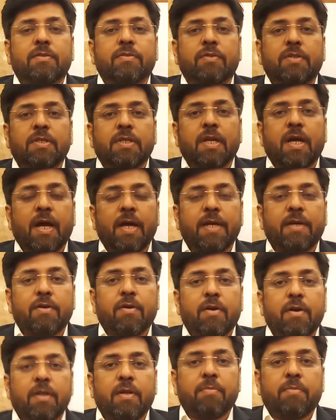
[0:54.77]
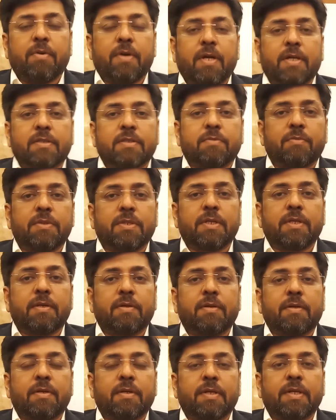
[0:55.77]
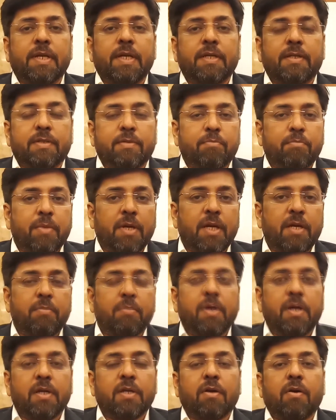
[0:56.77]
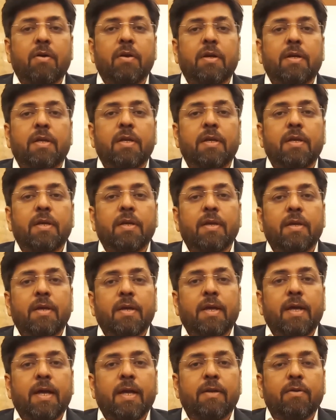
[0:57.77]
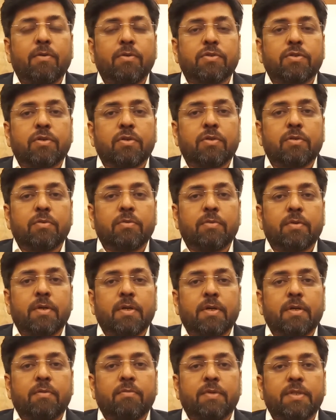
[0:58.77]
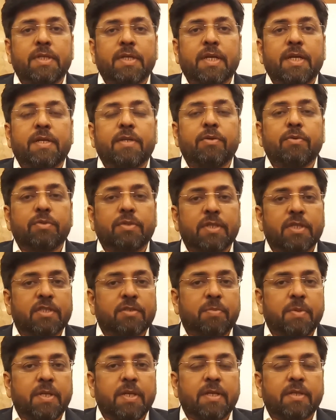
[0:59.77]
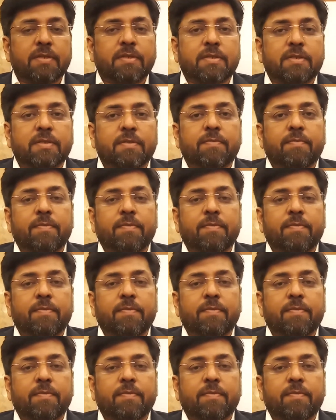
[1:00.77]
These are high quality products with a great inbuilt quality and also with a great user experience.